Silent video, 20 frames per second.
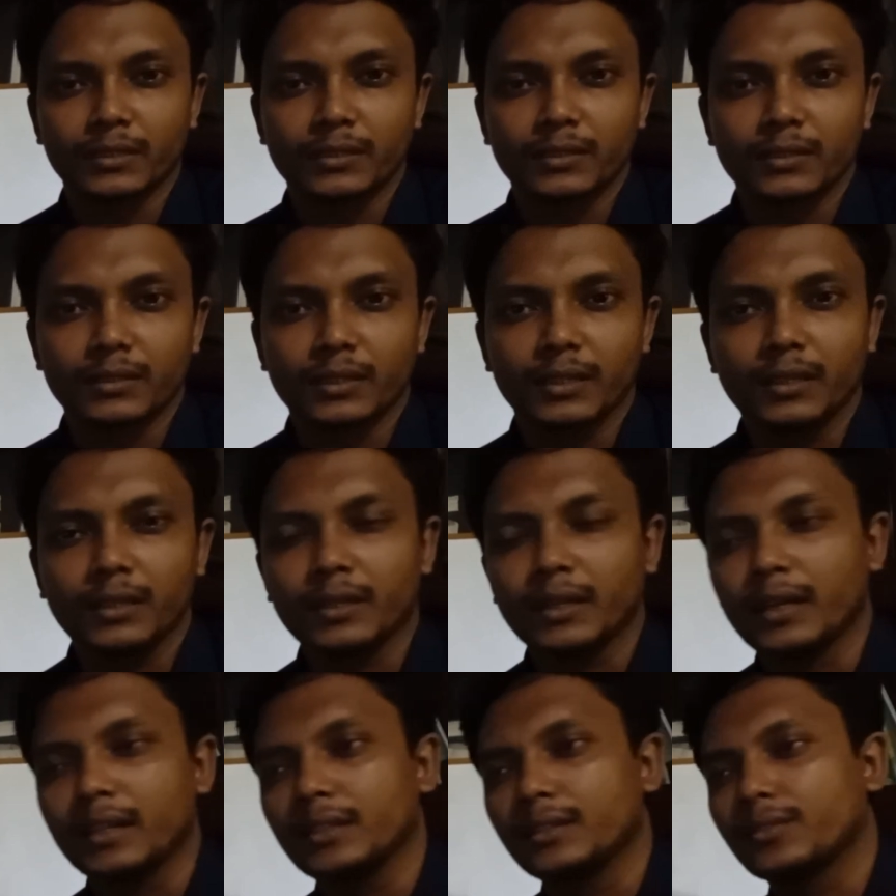Yeah,
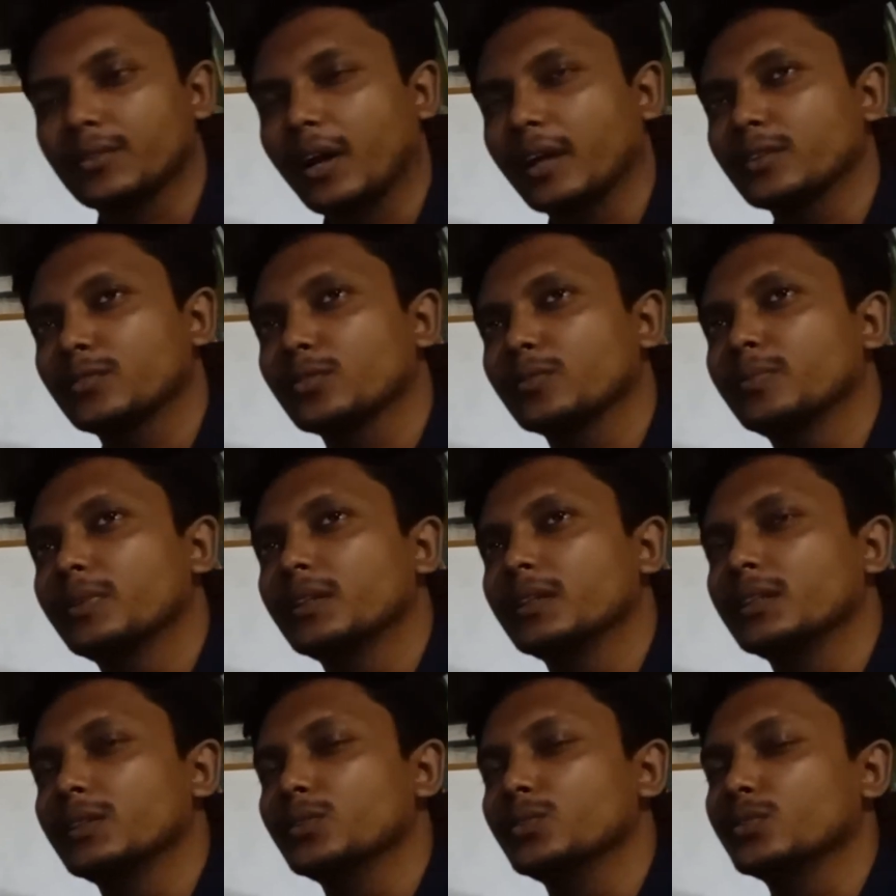and try to be
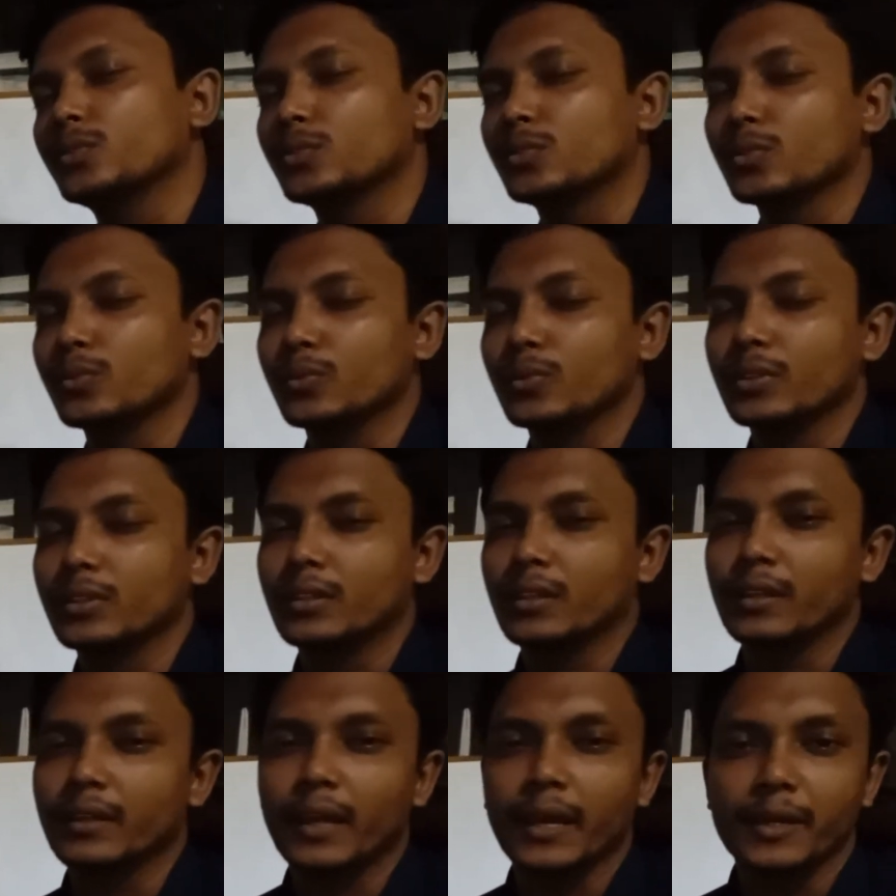used to with the
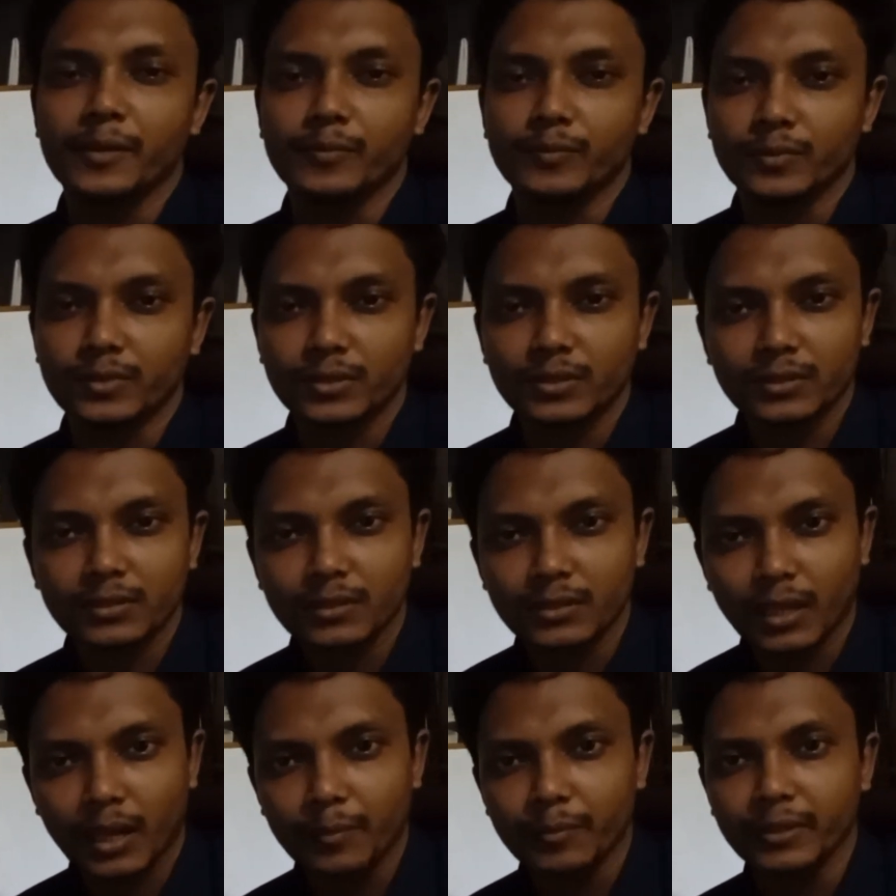names,
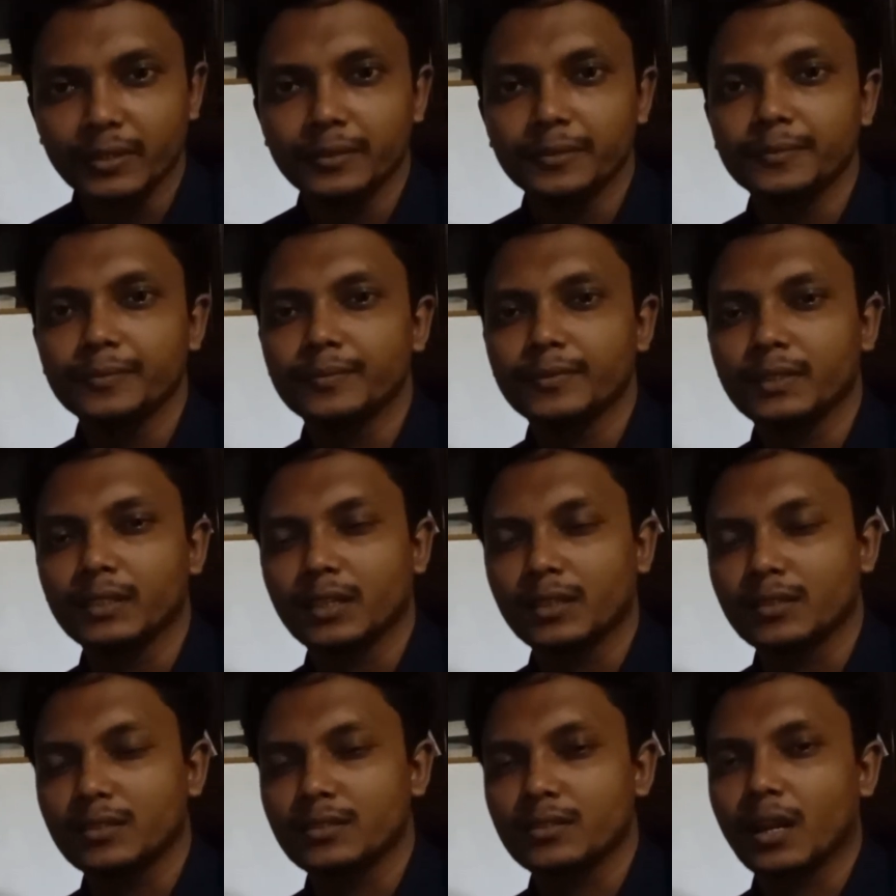I mean the
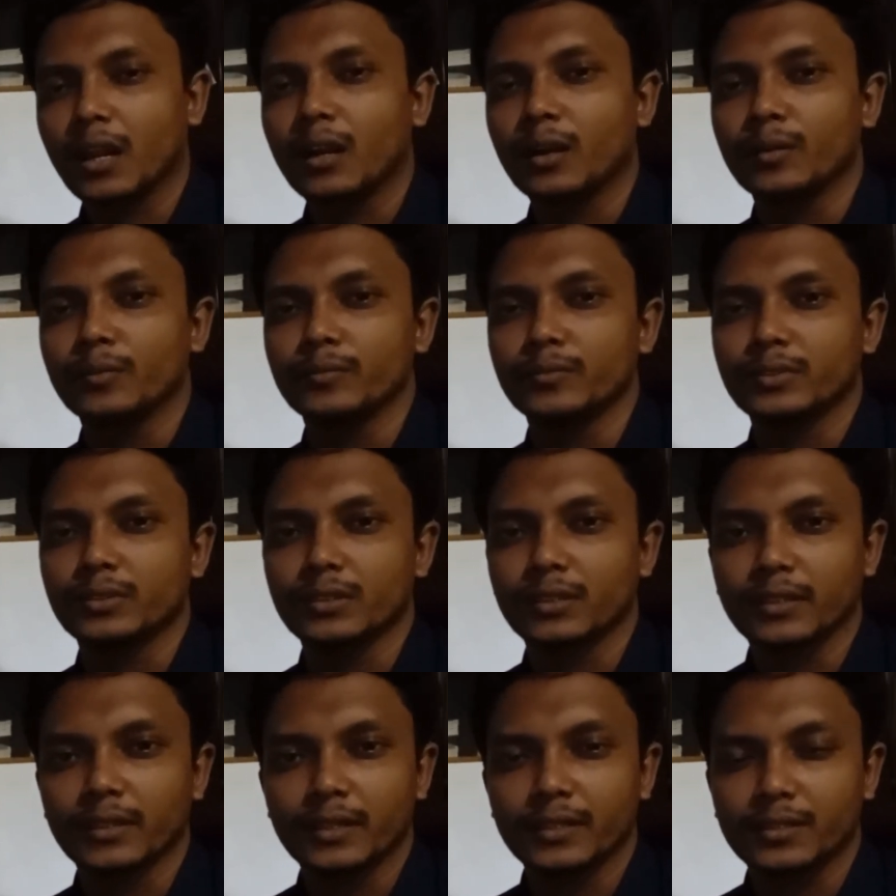terms
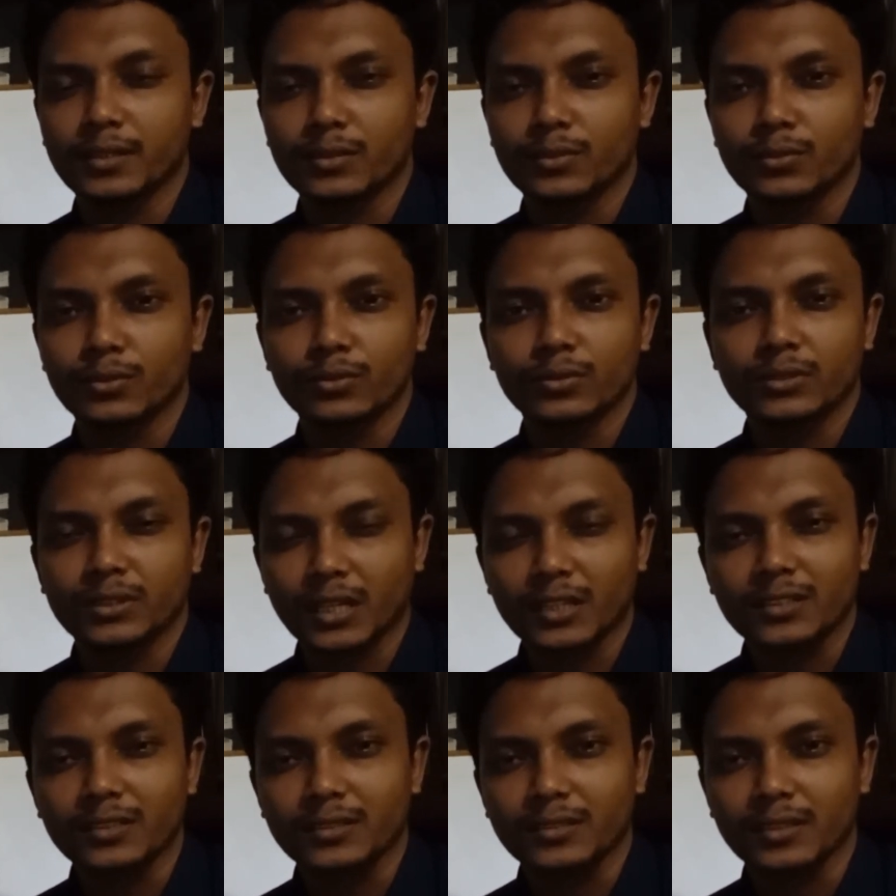related to
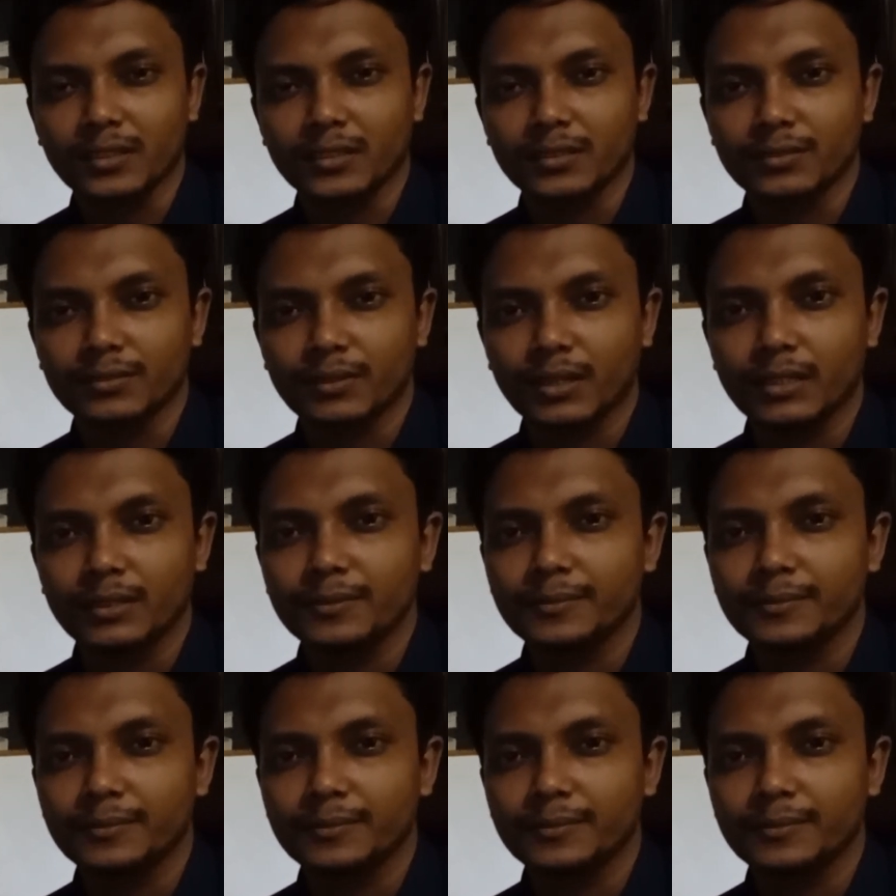statistics, right?